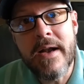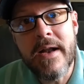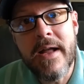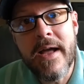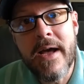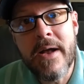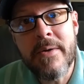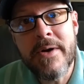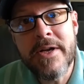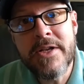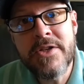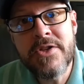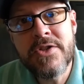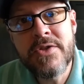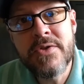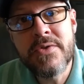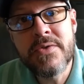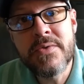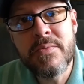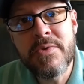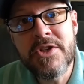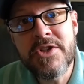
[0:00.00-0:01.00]
How do I
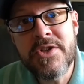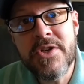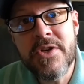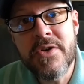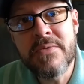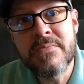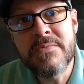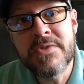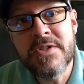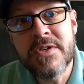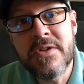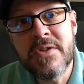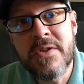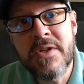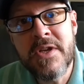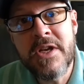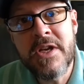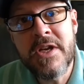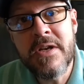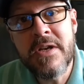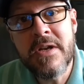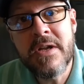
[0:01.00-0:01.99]
choose which homes to
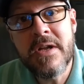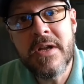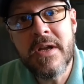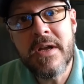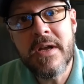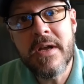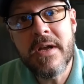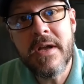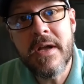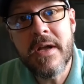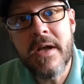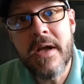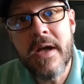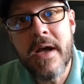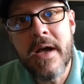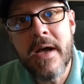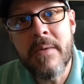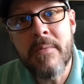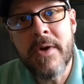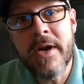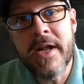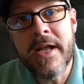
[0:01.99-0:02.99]
clean
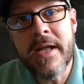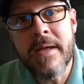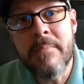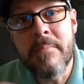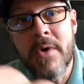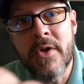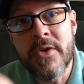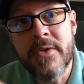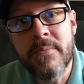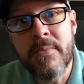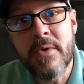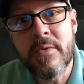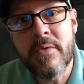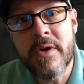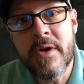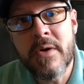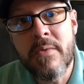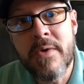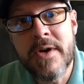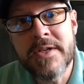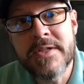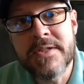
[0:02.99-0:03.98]
when I get multiple
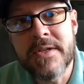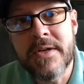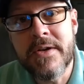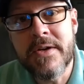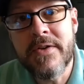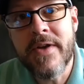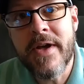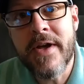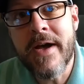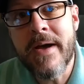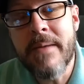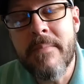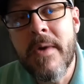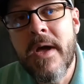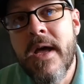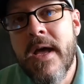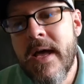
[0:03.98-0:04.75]
requests at a time?